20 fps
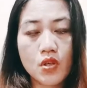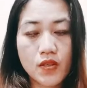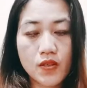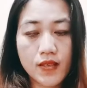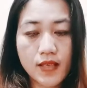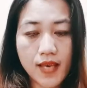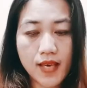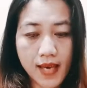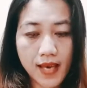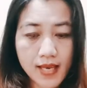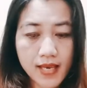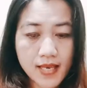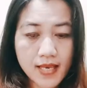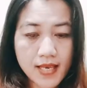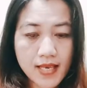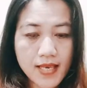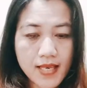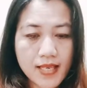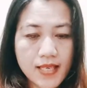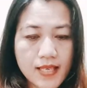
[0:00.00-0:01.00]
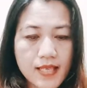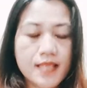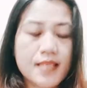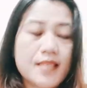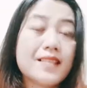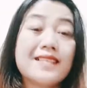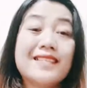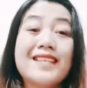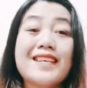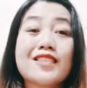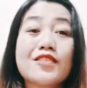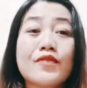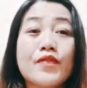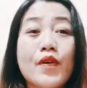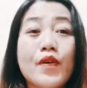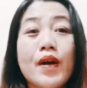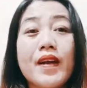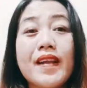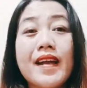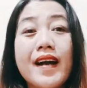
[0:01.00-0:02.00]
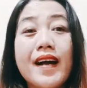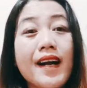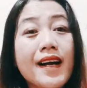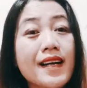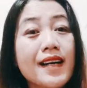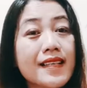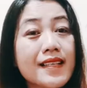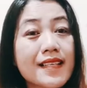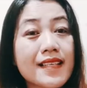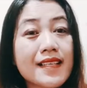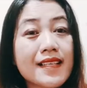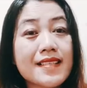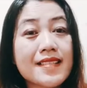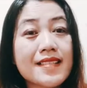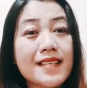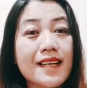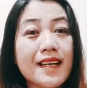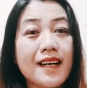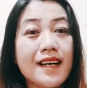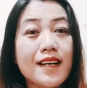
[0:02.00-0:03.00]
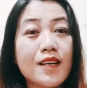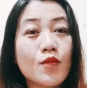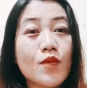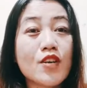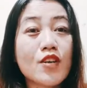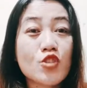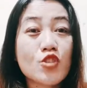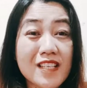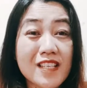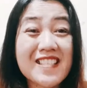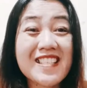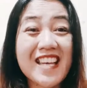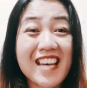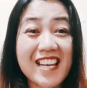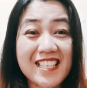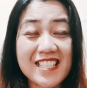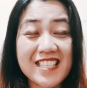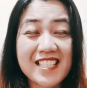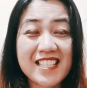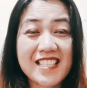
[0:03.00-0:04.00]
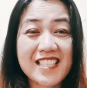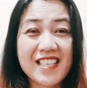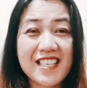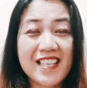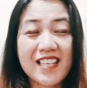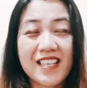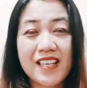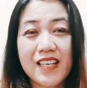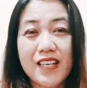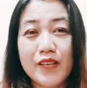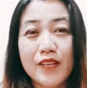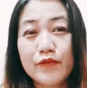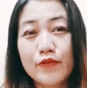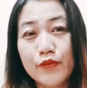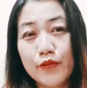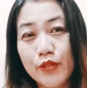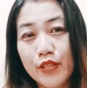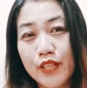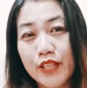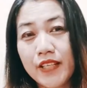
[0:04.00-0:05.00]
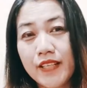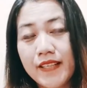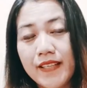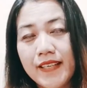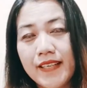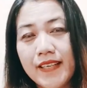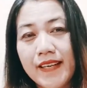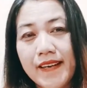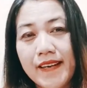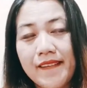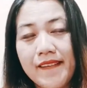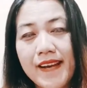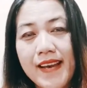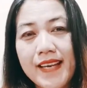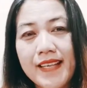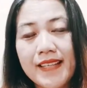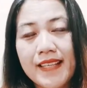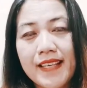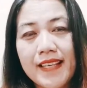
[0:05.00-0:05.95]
Okay, that's for the question sentence of would. All right.